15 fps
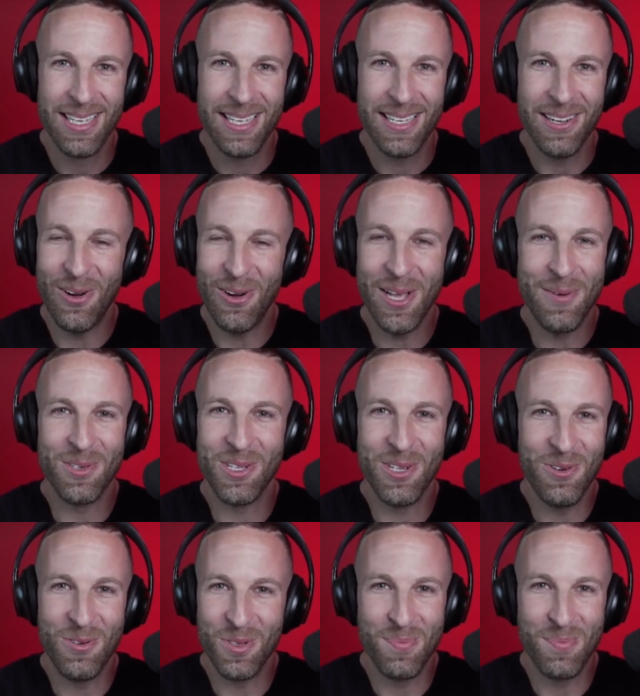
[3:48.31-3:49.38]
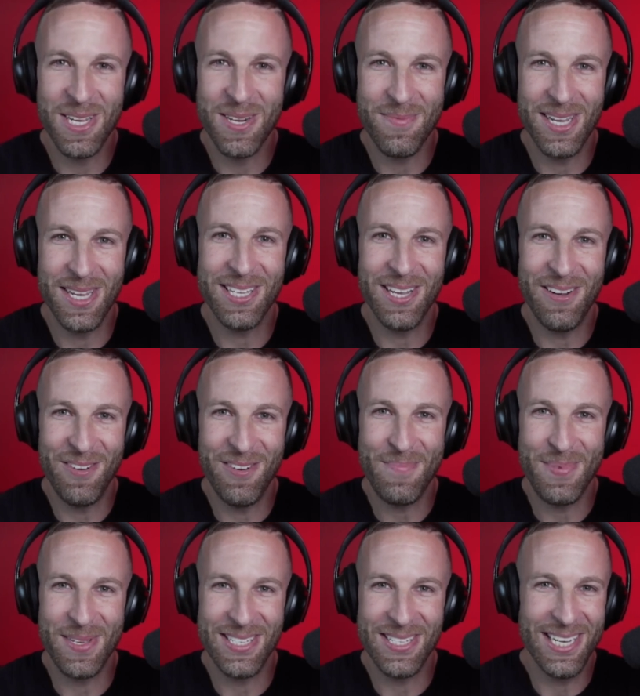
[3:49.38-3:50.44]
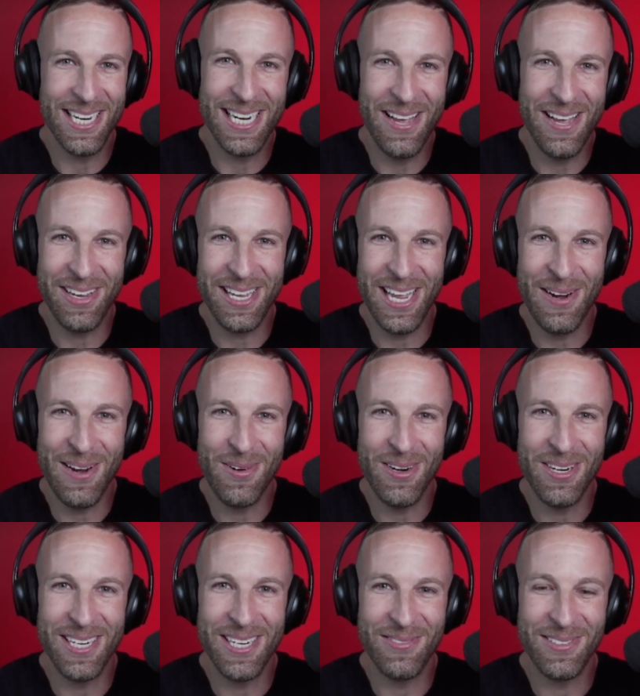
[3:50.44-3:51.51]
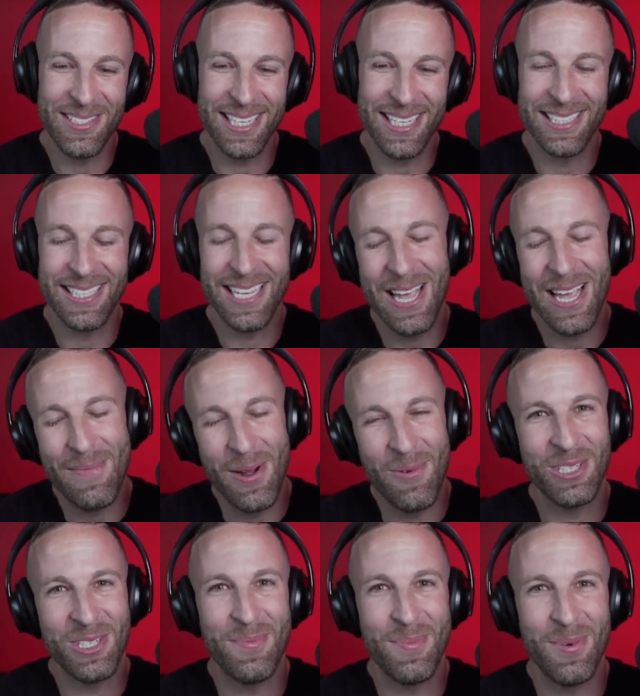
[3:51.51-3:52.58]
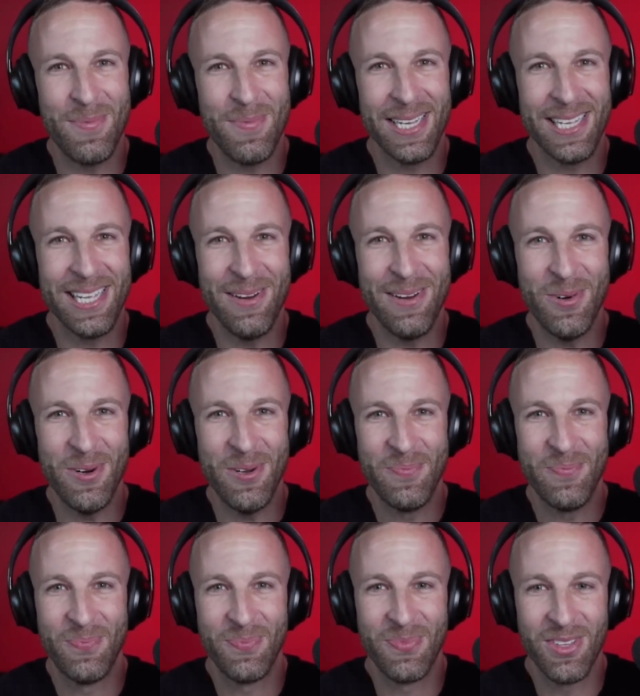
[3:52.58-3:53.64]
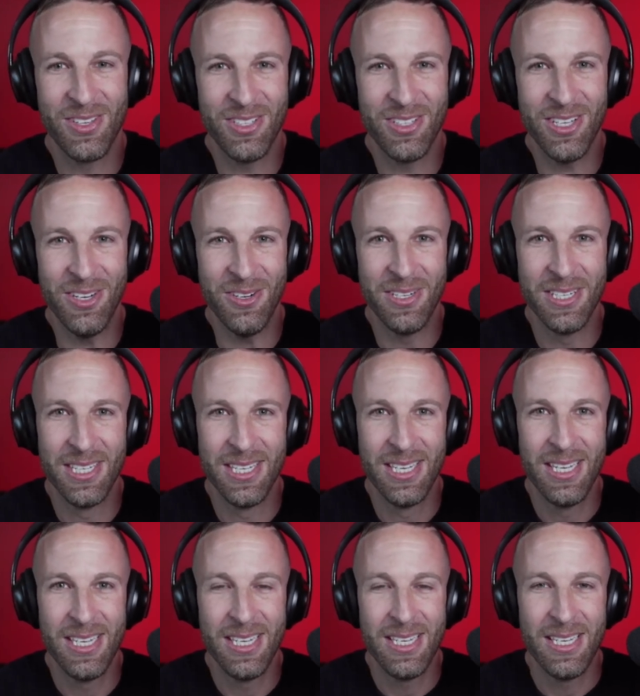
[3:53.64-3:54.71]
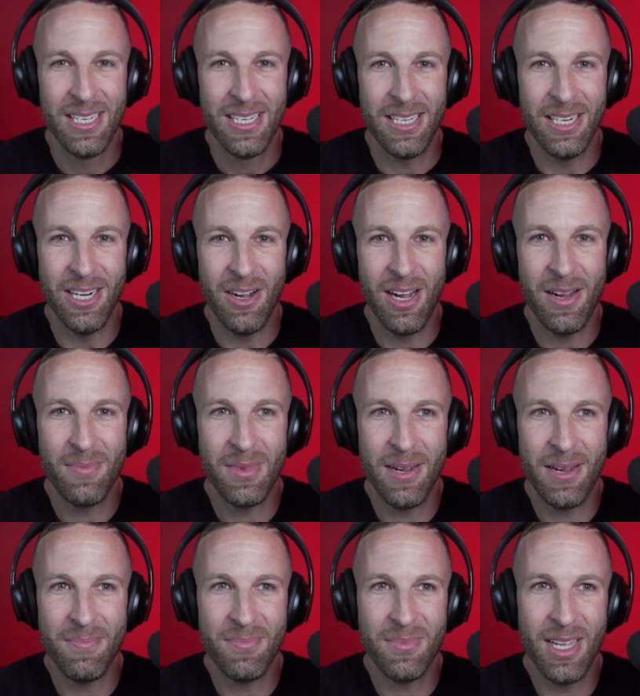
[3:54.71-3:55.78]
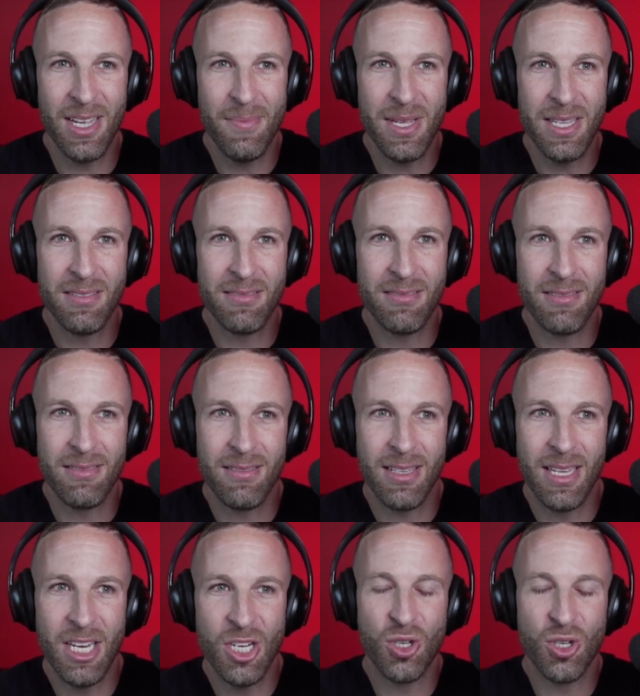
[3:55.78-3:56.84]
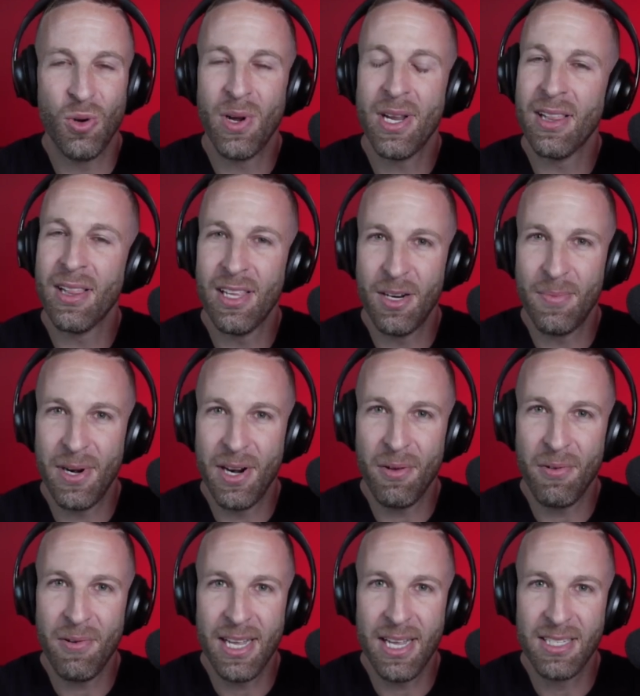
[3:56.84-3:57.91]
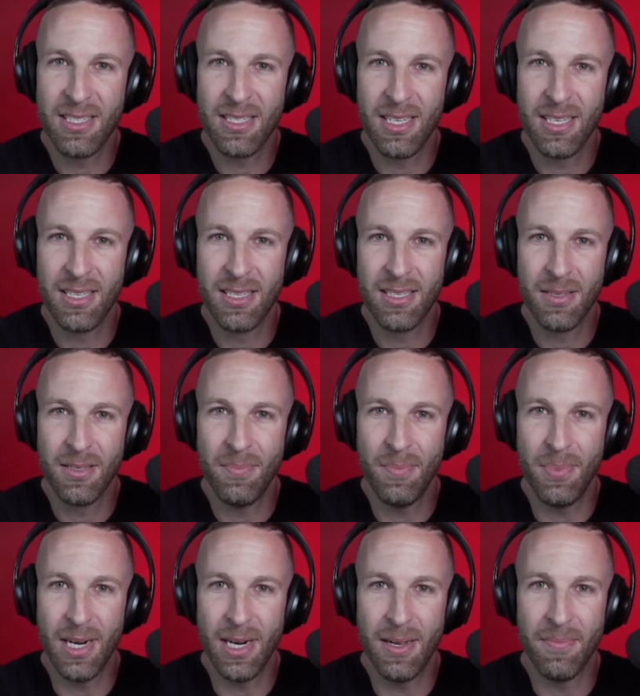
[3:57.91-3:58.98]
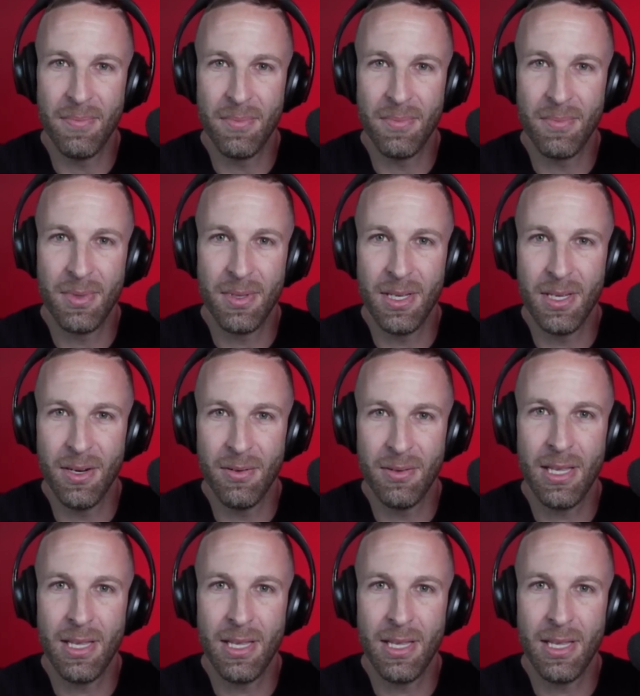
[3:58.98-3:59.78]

All I was doing was beating myself up because I didn't have a camera. It was like, damn, I wish I brought my camera. So, you know, I'm I'm I'm in, enjoying a little bit of the rest, but um, you know,